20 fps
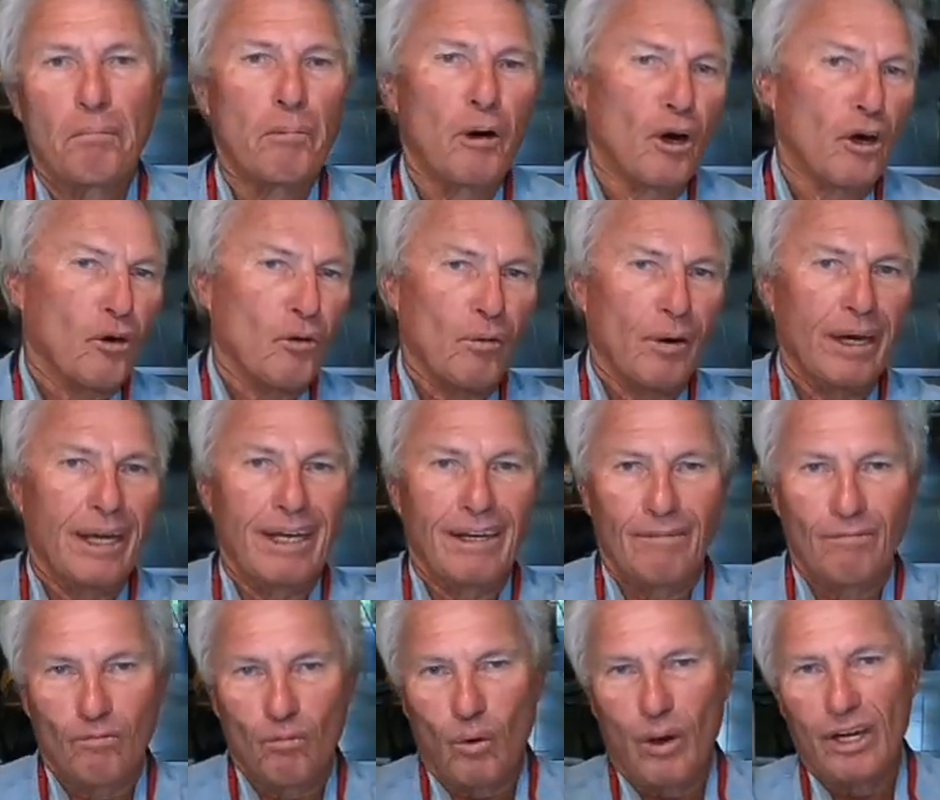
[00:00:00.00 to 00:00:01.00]

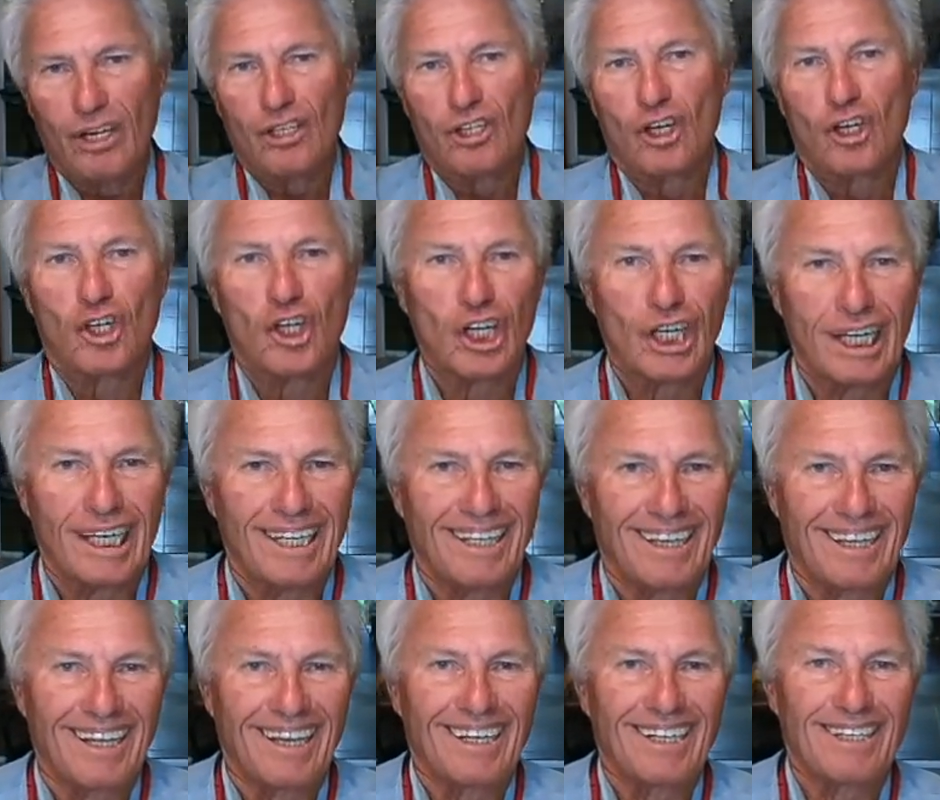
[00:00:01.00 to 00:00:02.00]
mercury and ways to
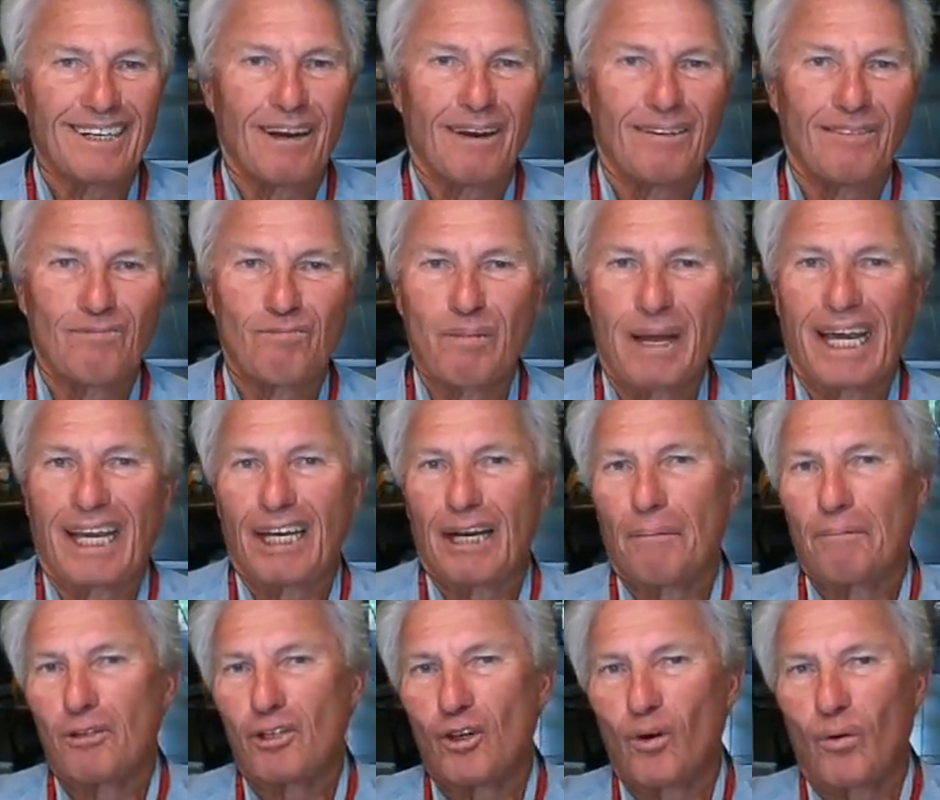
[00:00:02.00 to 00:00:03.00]
cheat and things and
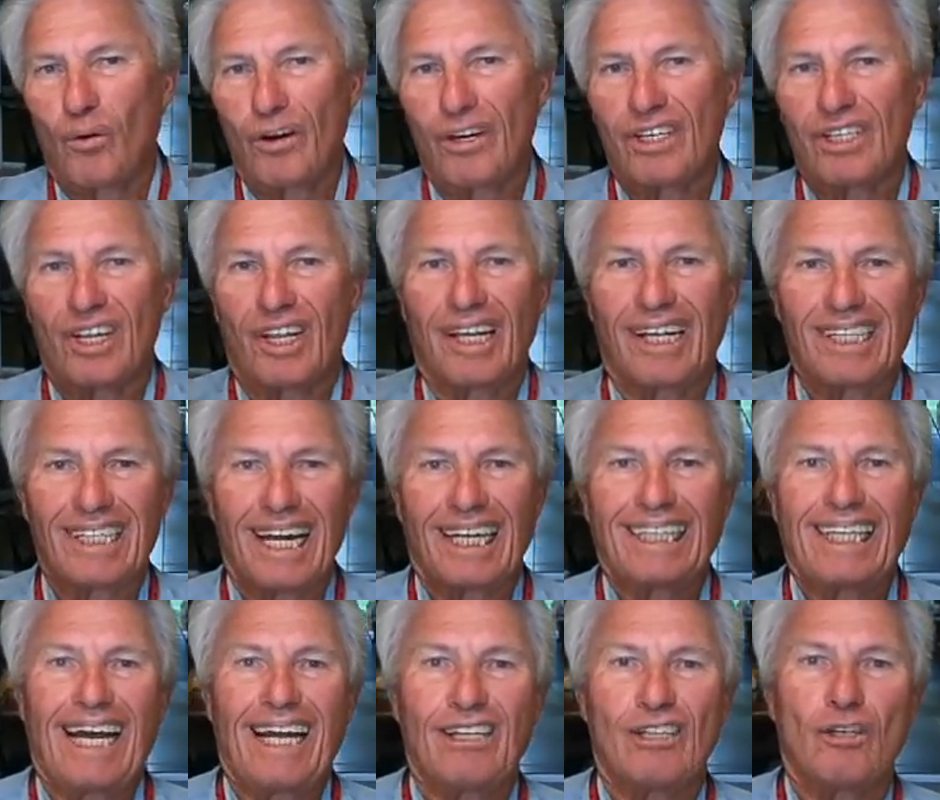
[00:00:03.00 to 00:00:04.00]
making up stories and things
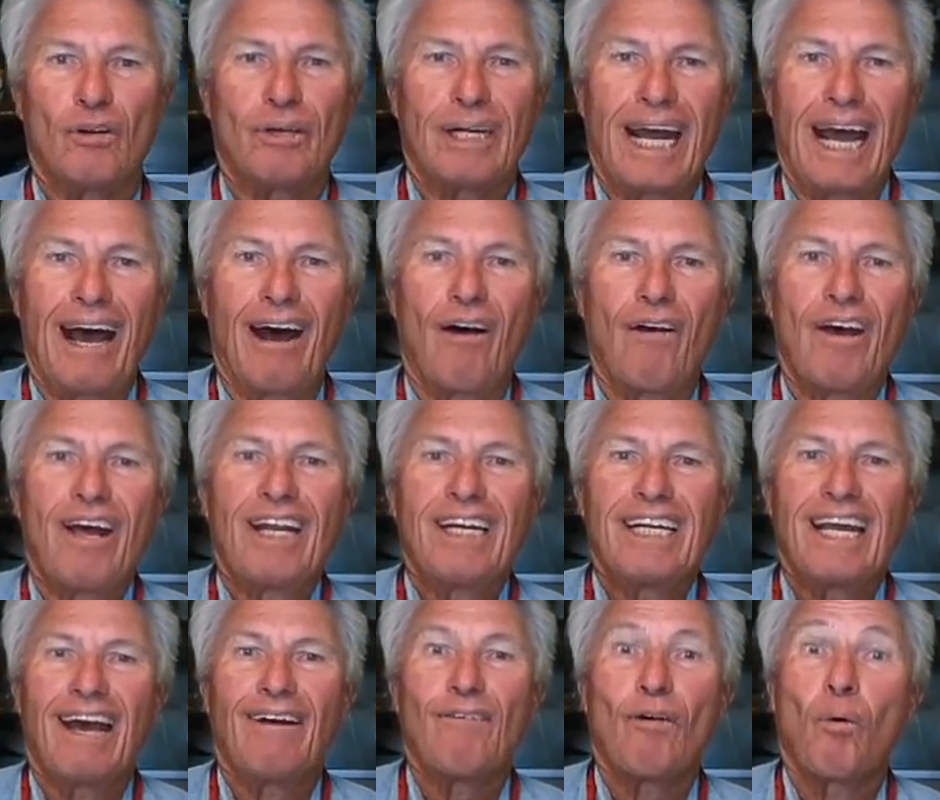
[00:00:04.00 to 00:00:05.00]
like that. So now
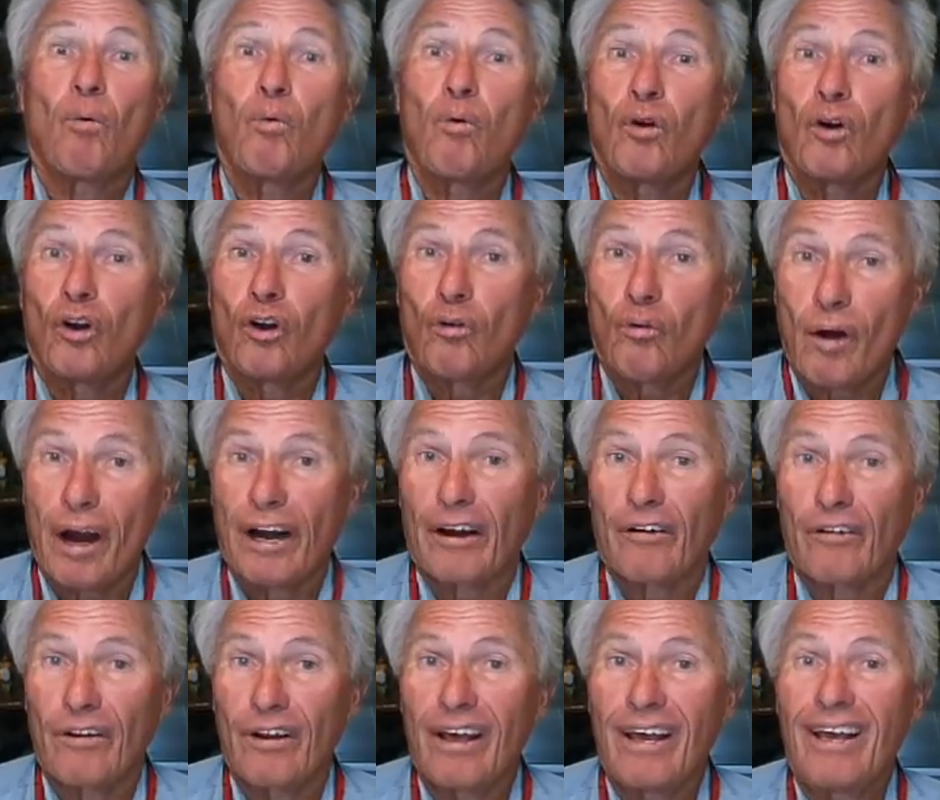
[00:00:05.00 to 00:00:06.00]
to have a world
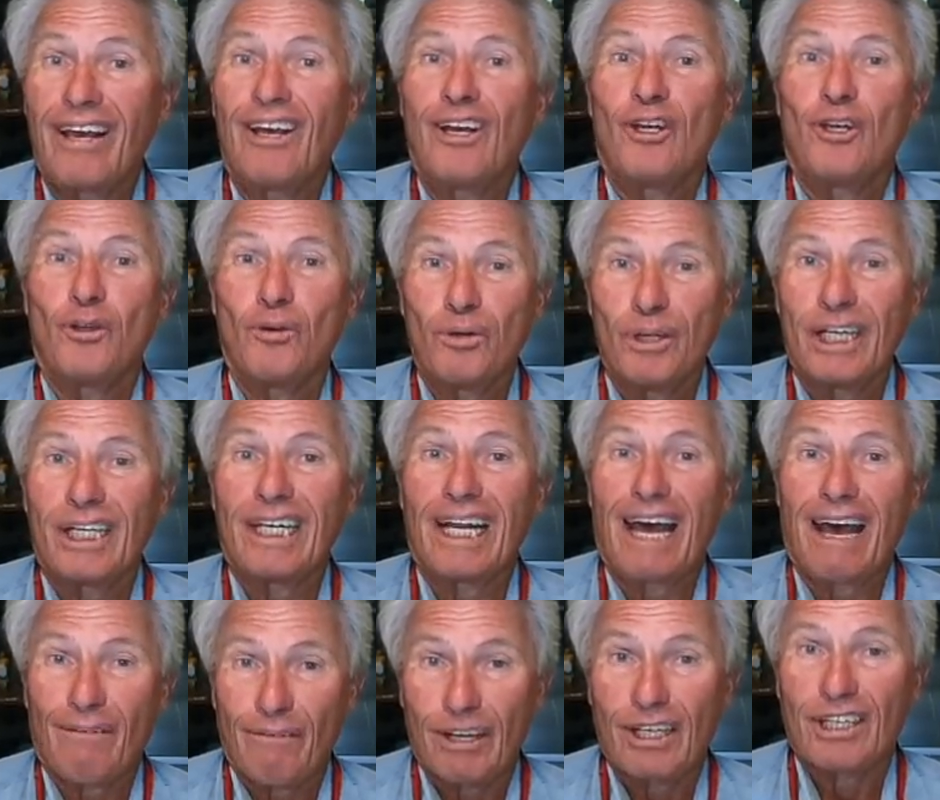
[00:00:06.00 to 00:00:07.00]
record, you
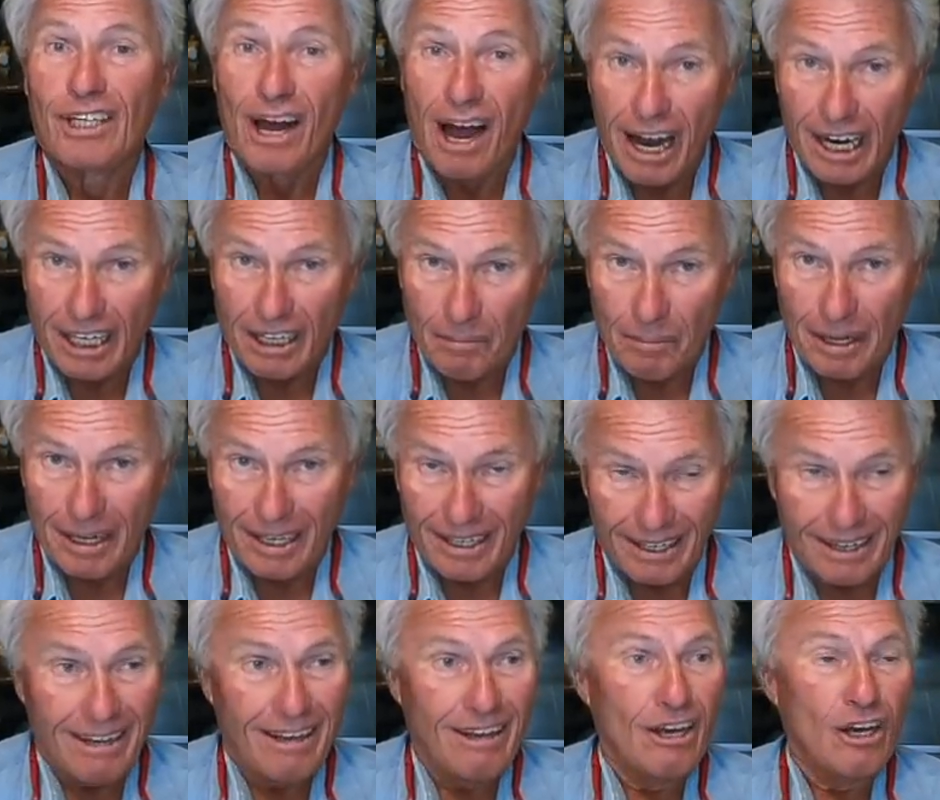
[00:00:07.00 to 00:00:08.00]
need to have it
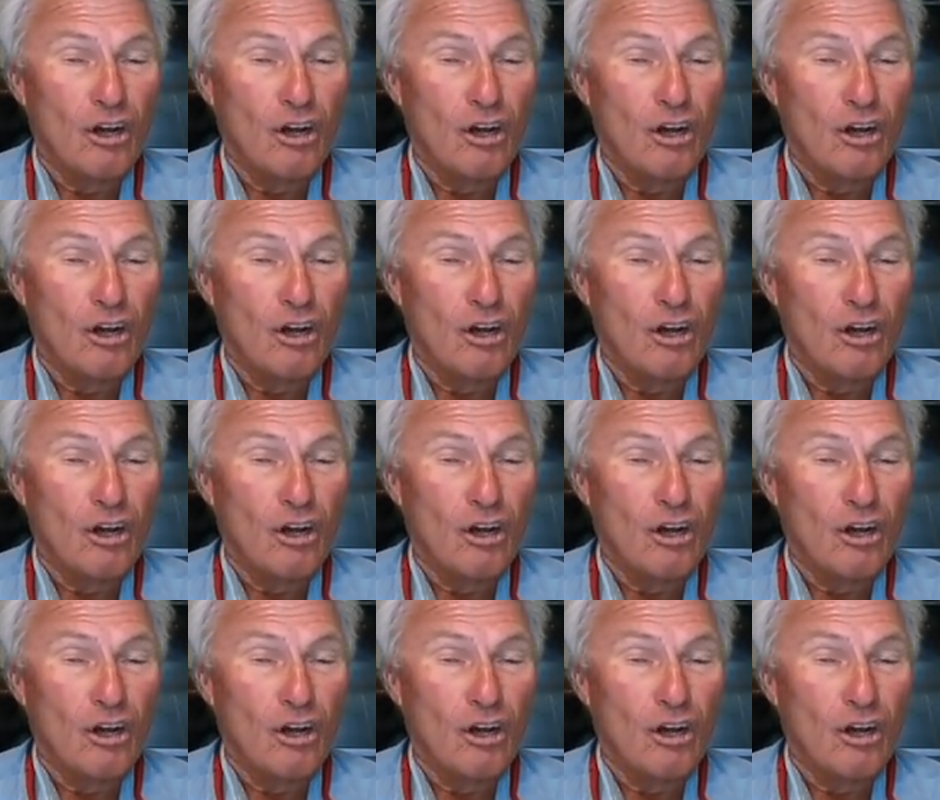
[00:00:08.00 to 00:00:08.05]
documented.